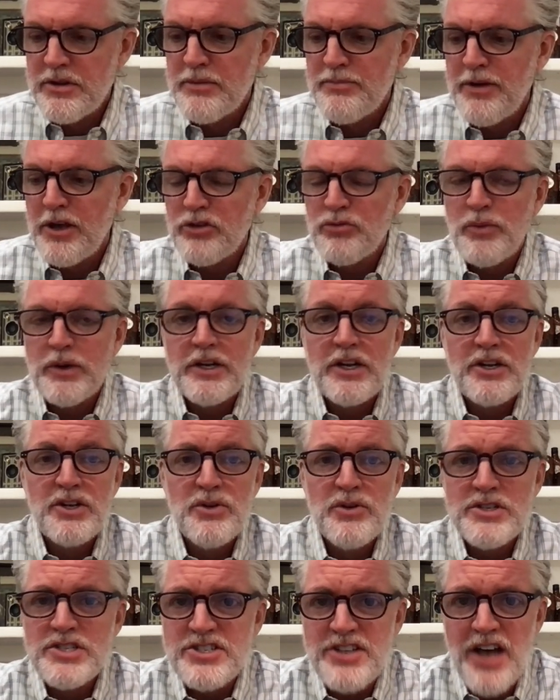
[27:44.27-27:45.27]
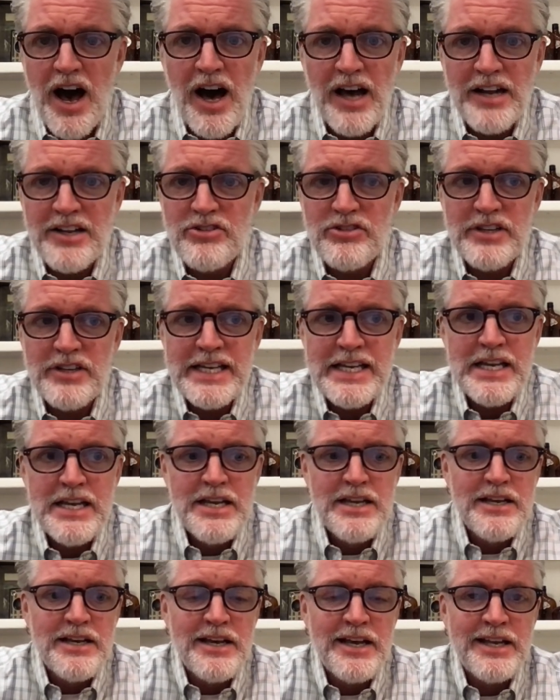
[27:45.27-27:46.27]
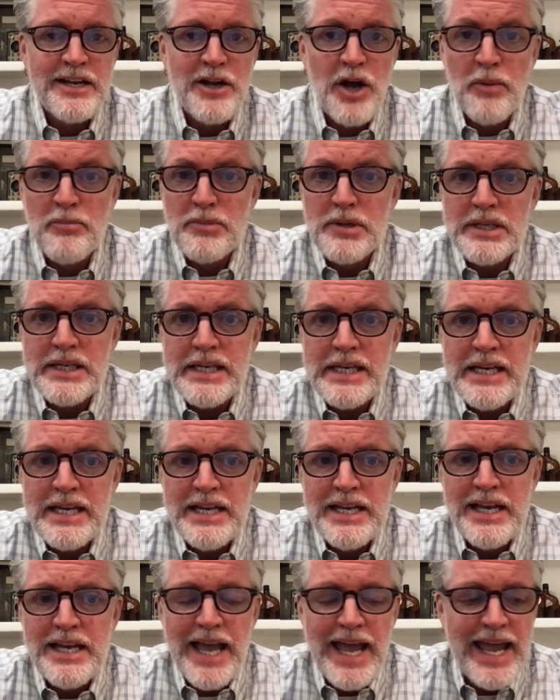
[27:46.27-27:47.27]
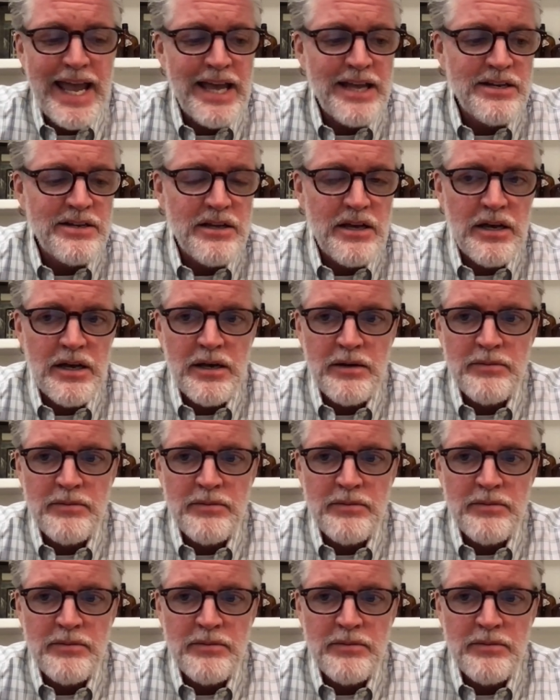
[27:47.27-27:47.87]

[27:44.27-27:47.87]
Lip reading: the best way to do it, just honestly and humbly, and,